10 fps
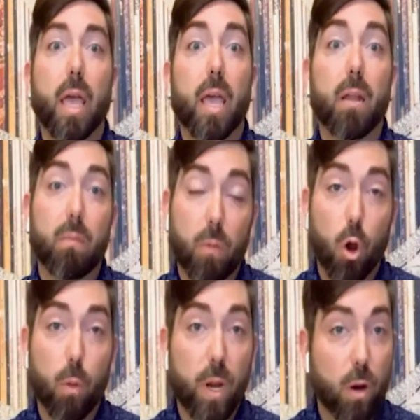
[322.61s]
And
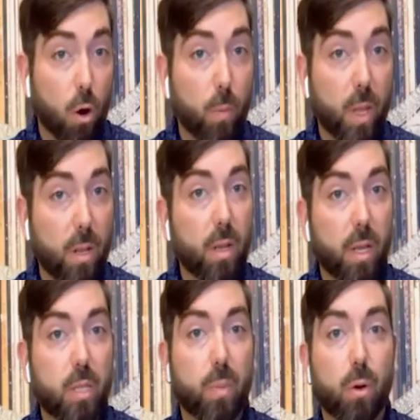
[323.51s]
Herrman and Herrman
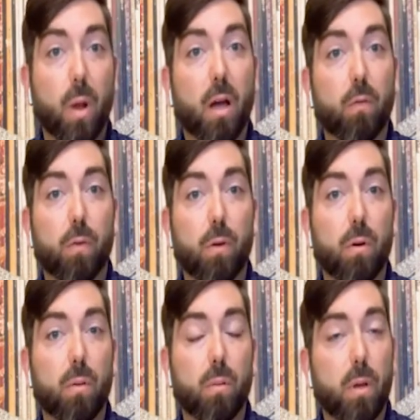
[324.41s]
has been around
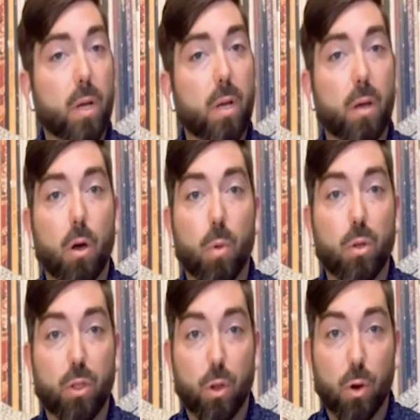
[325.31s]
for
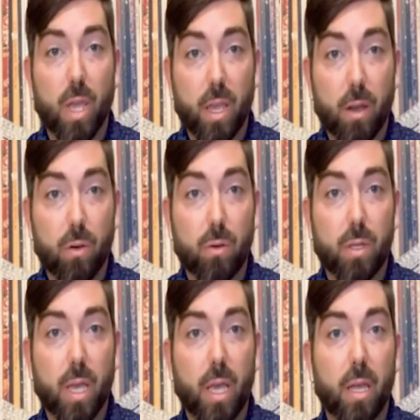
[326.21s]
almost 30
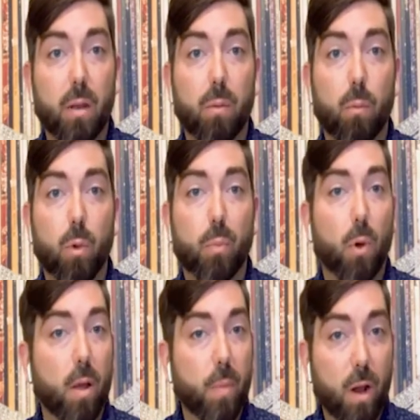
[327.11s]
years, and we
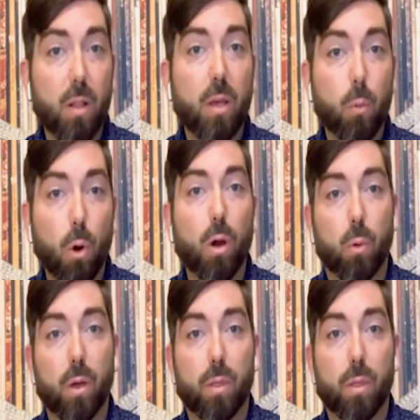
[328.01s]
primarily work